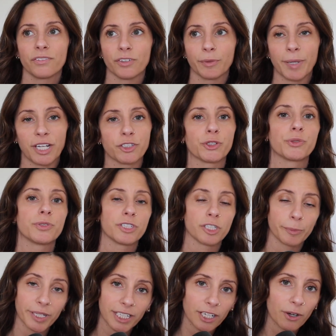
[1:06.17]
from Andrew
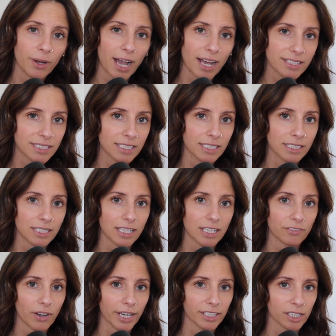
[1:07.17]
Derminio asking
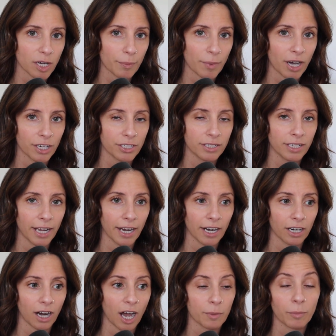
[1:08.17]
if I could come on
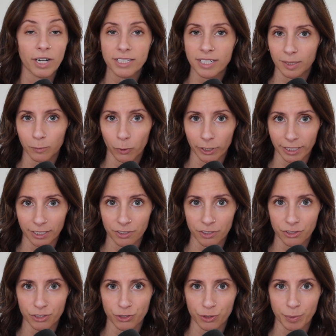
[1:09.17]
air on Monday morning
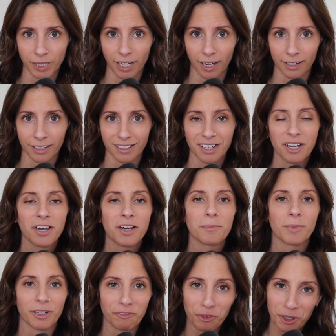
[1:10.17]
to speak on it.
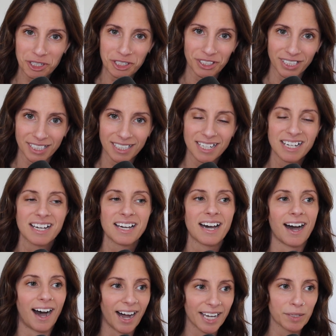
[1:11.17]
But unfortunately,
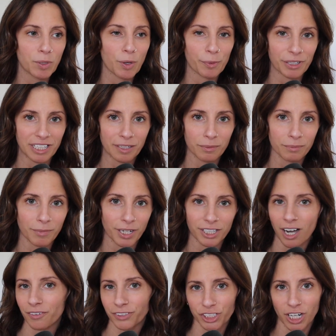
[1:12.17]
I am opening my
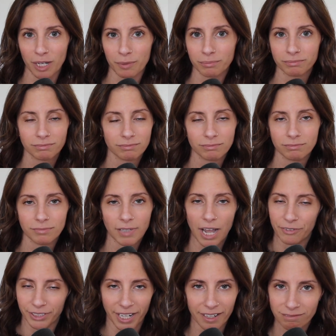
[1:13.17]
coffee shop
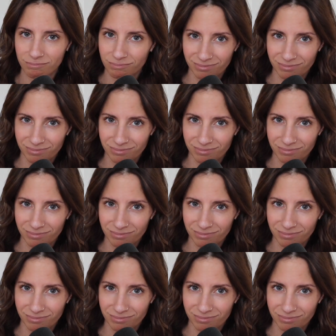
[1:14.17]
every day.